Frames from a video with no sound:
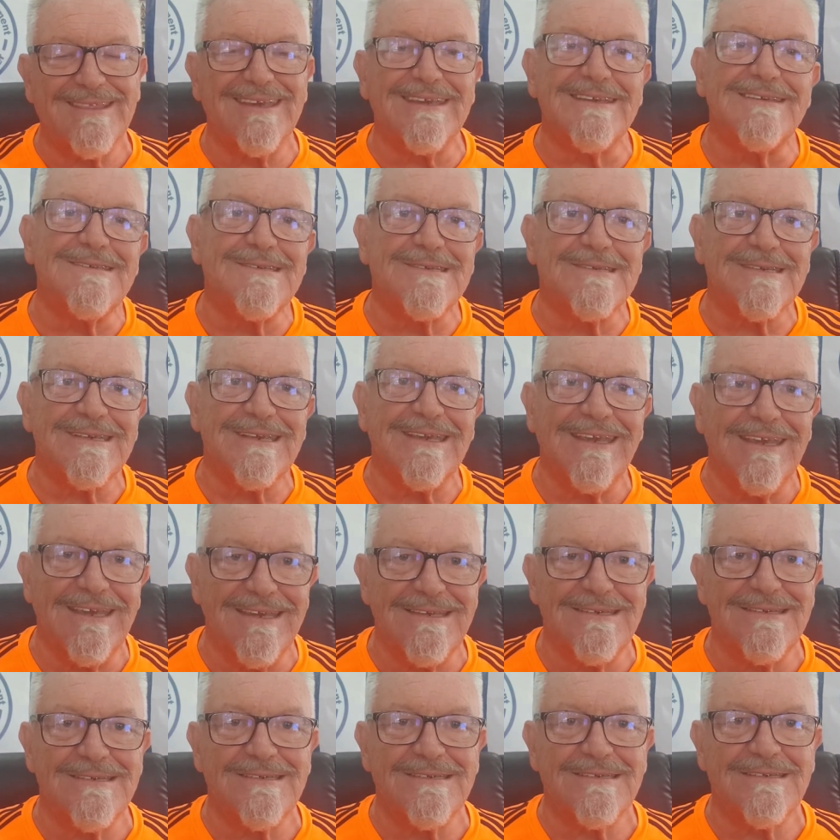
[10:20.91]
This
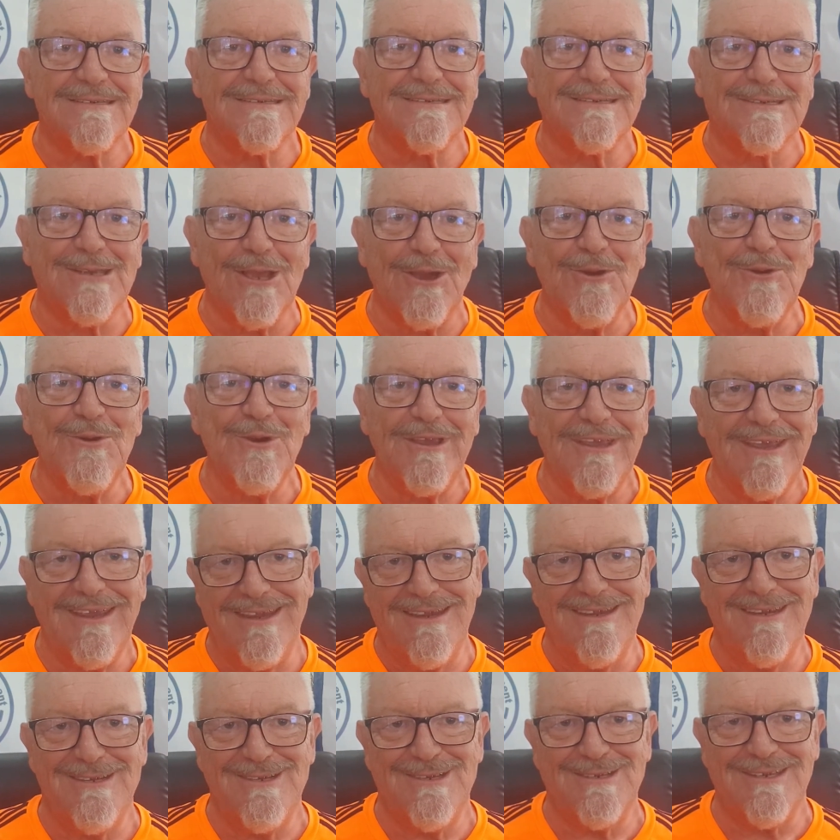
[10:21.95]
is so
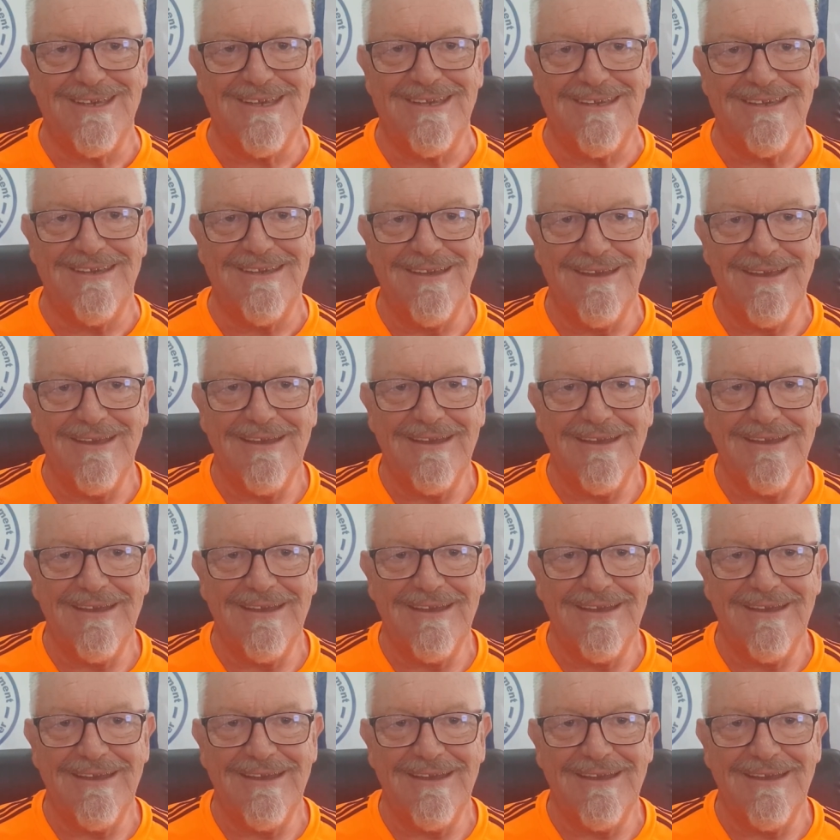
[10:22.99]
easy,